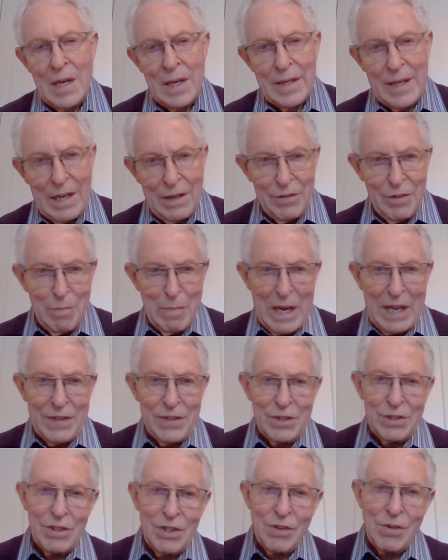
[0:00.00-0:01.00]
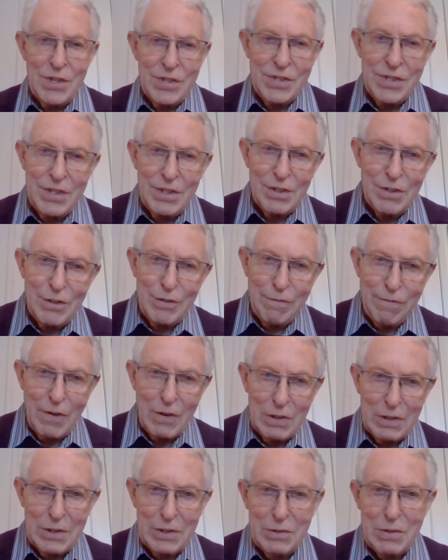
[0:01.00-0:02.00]
Now, the man that Christians
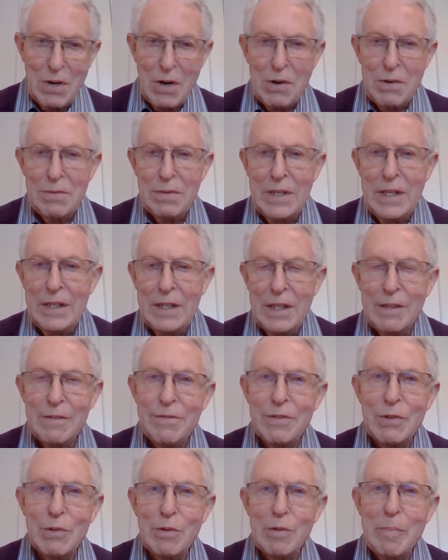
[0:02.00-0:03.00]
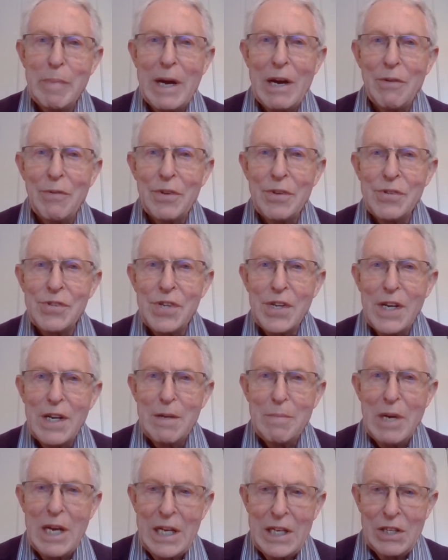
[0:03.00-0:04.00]
follow only lived to about the
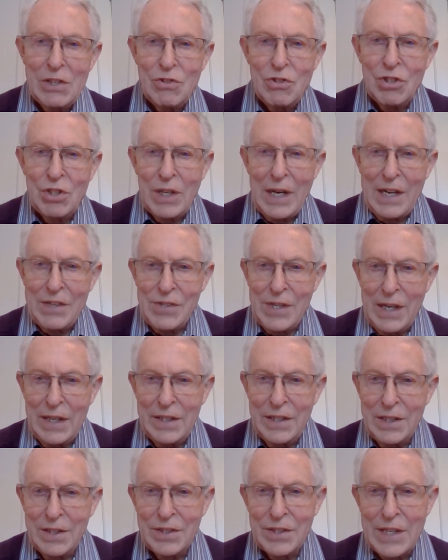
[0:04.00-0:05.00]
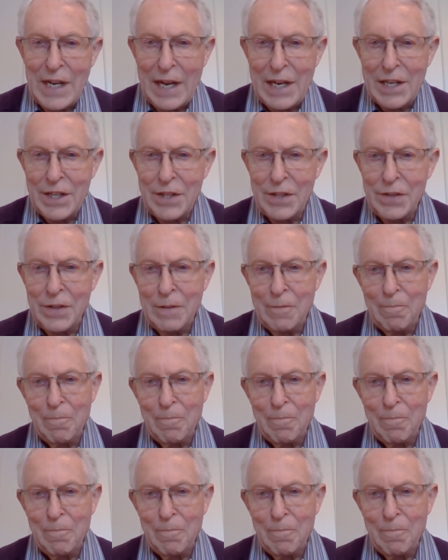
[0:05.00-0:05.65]
same age as Elliot Dannon.